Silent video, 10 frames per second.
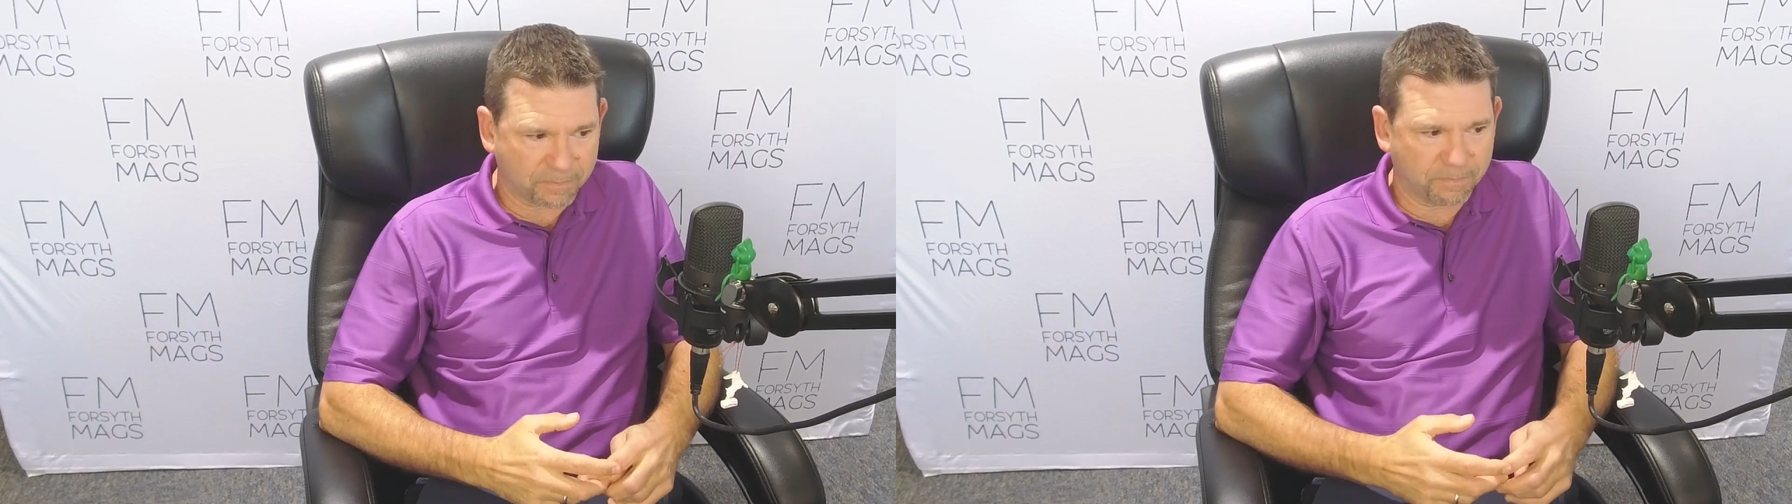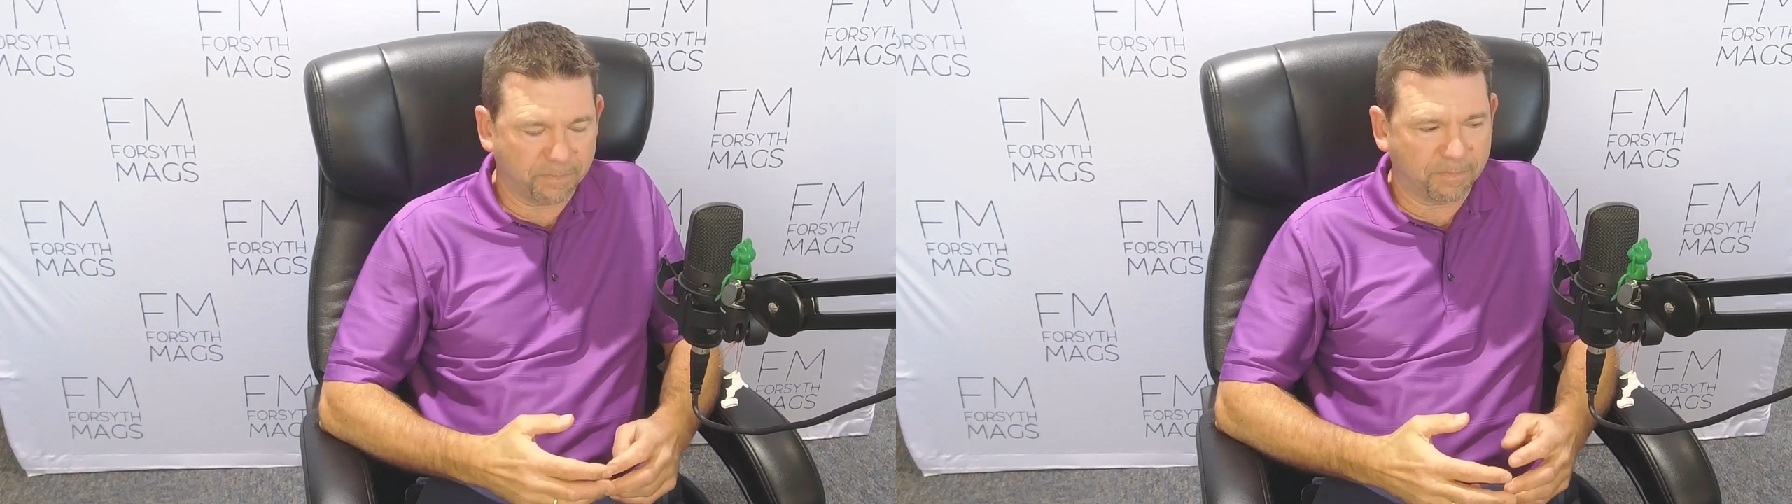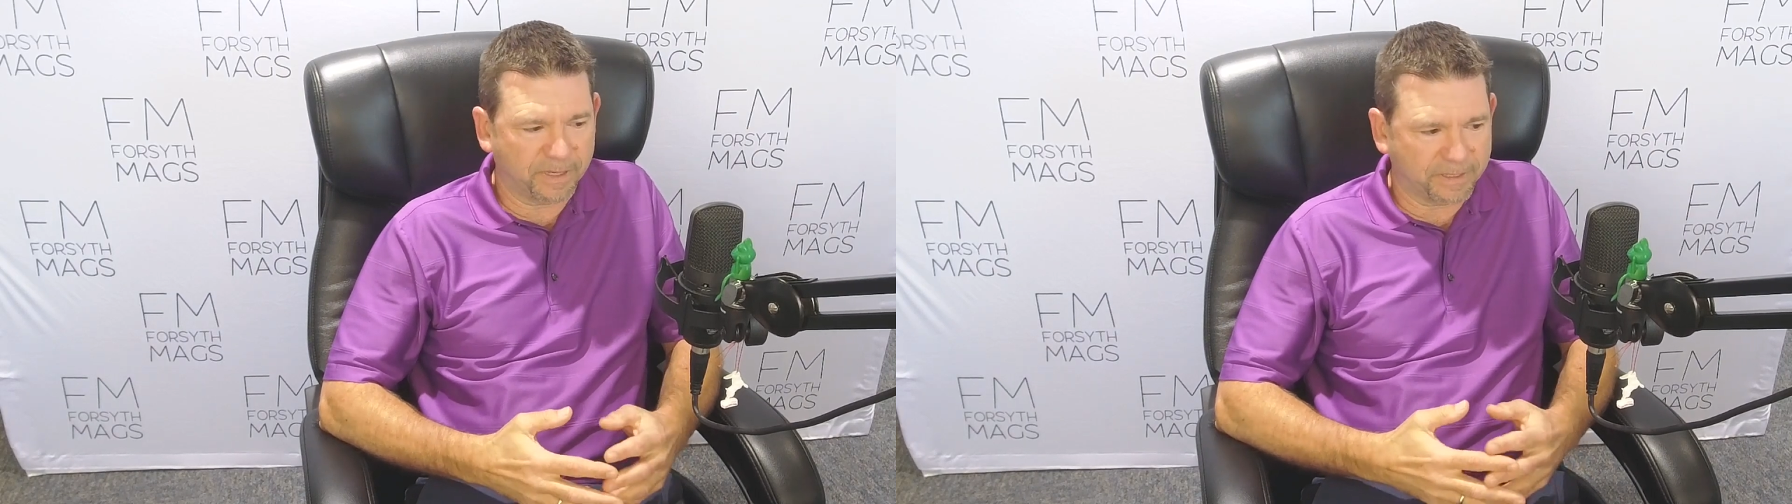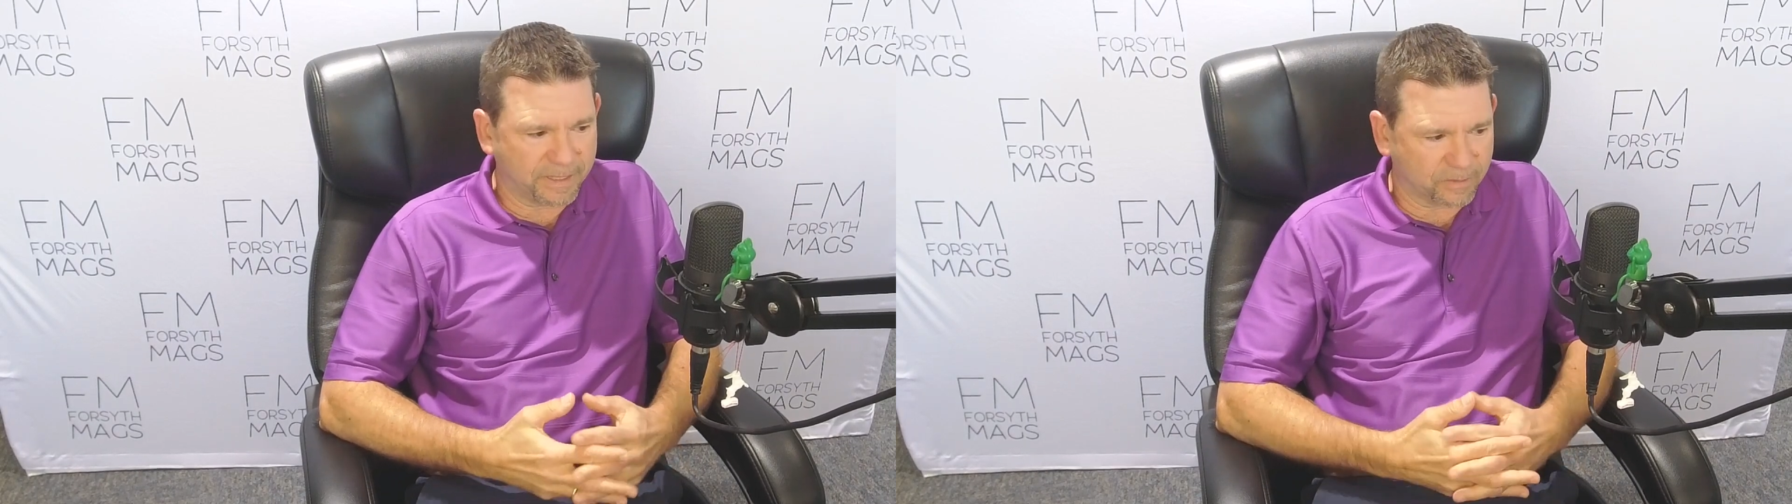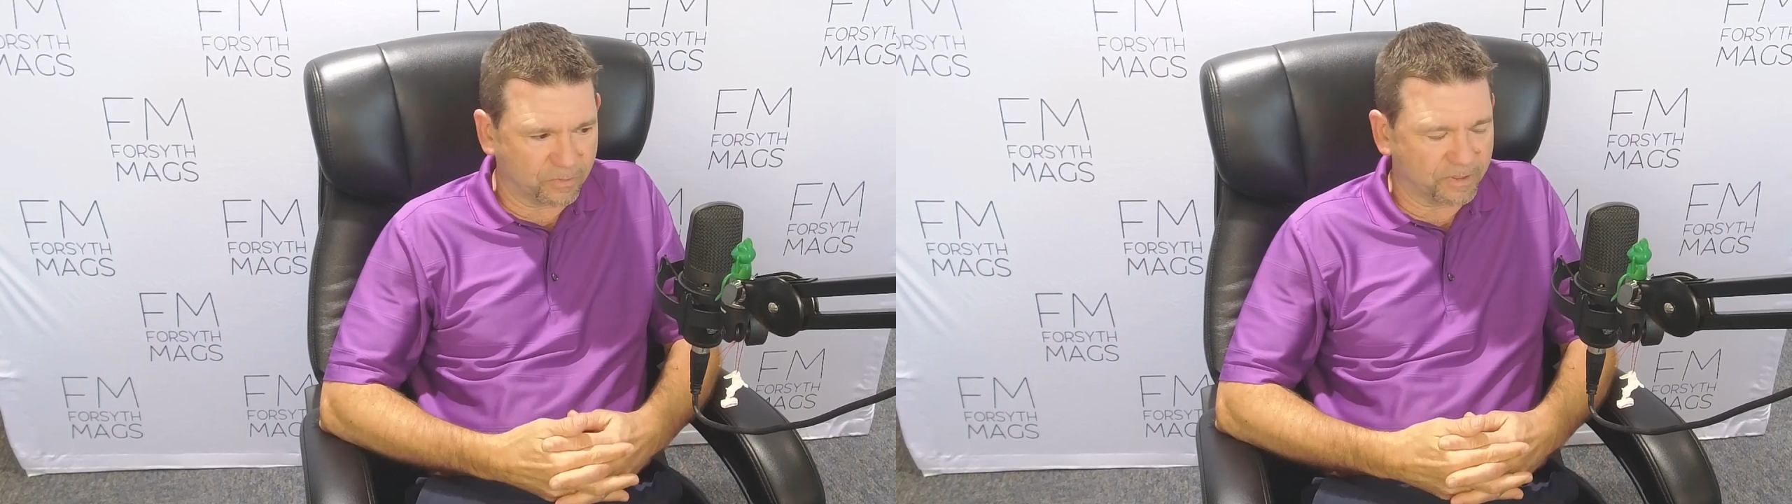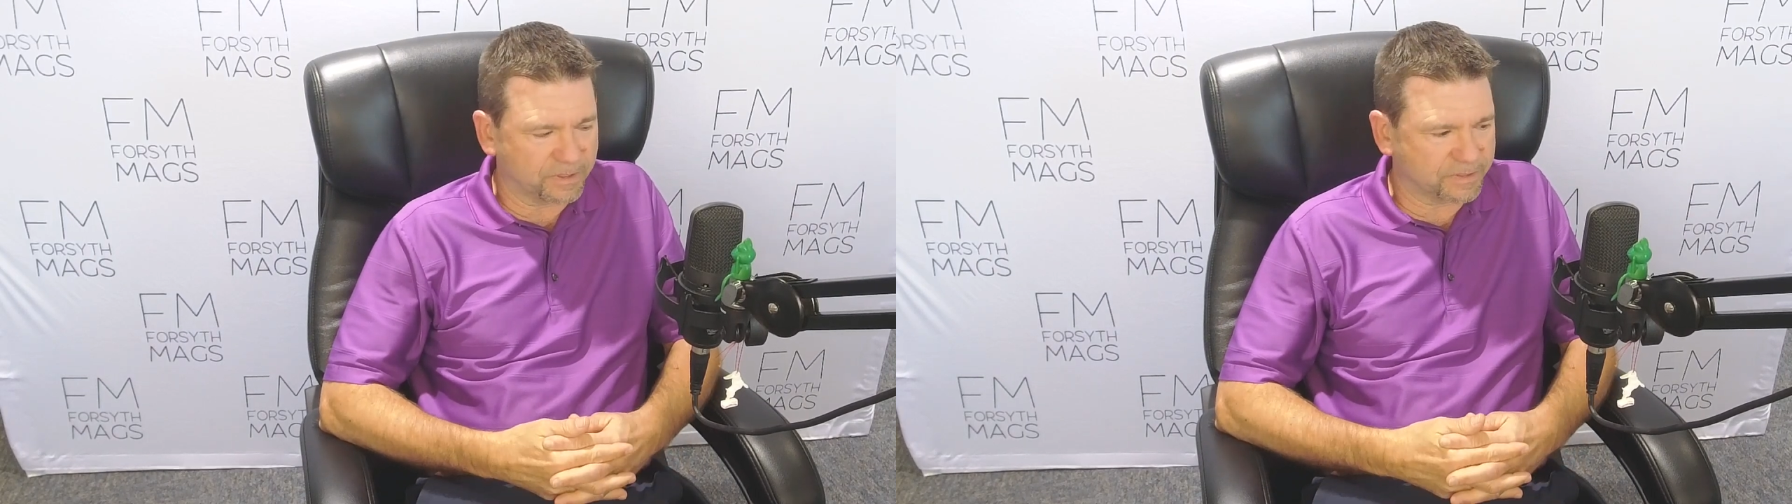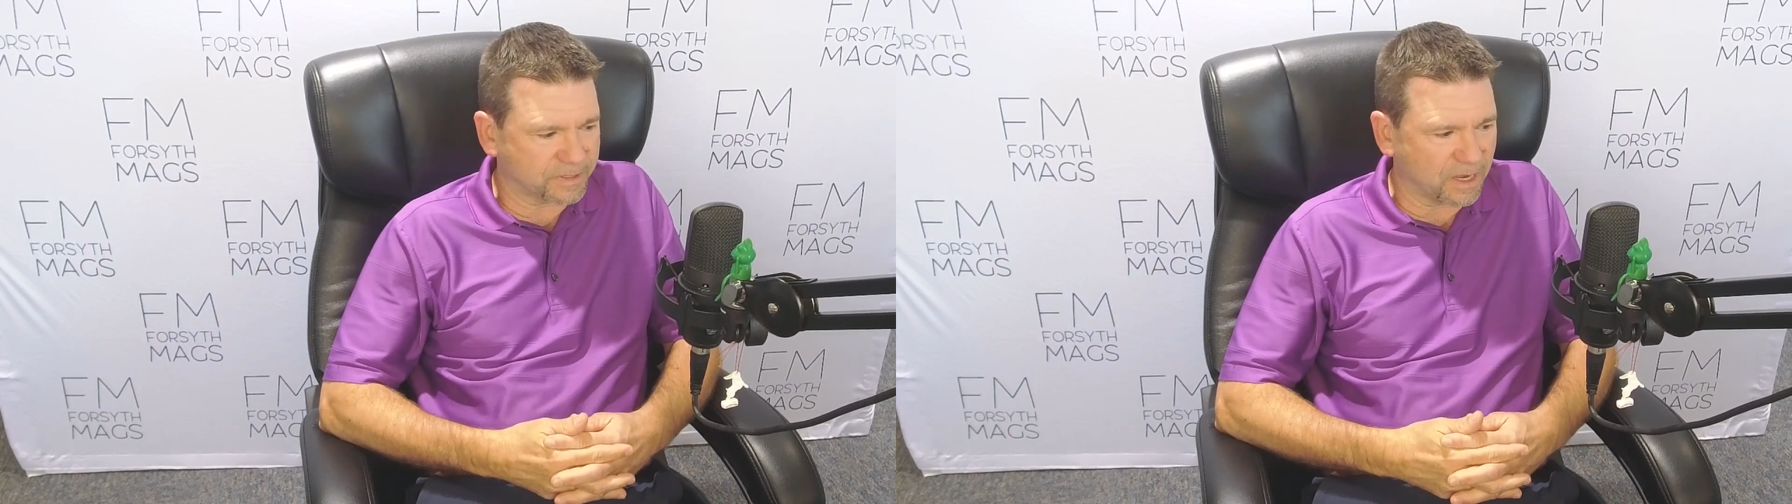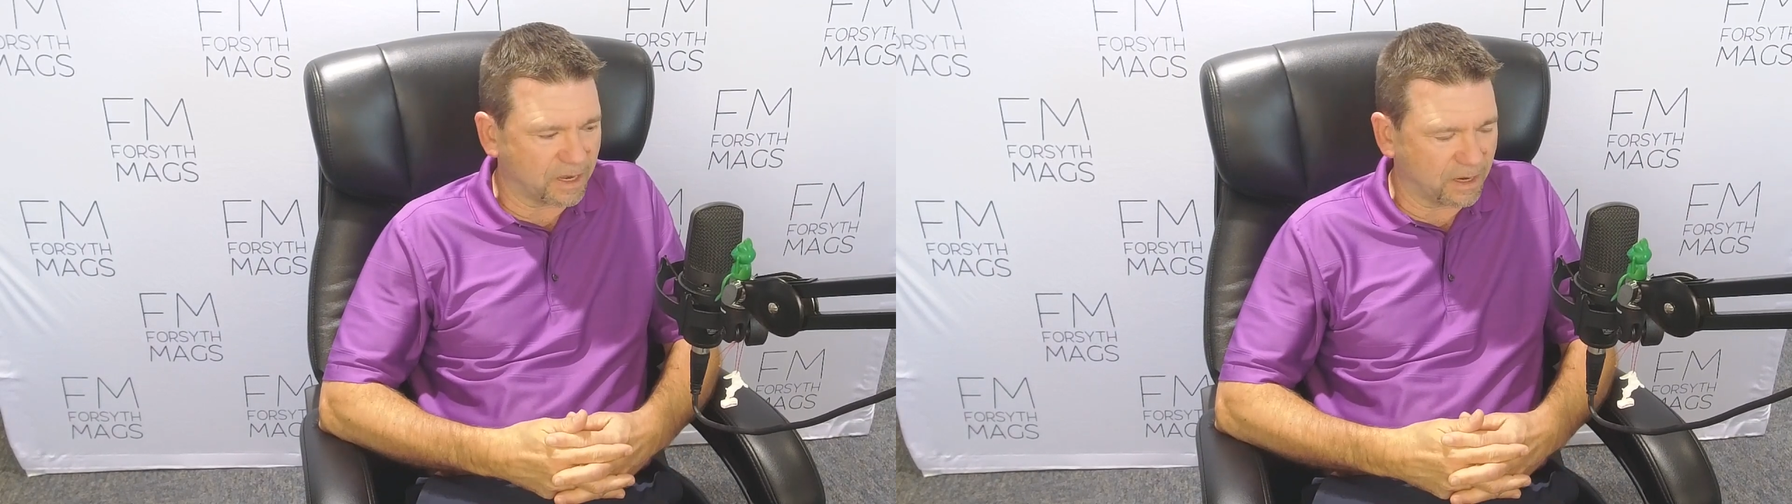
Benedict was